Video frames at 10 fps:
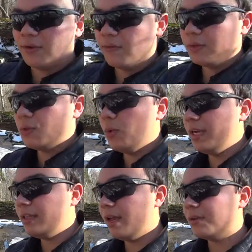over
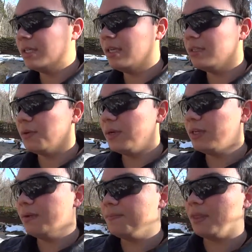20,000 into it,
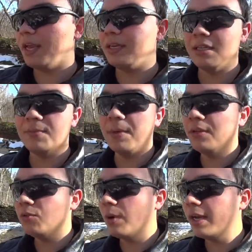and it's built
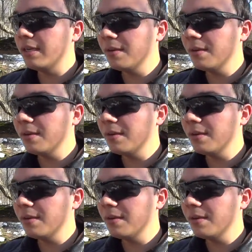right.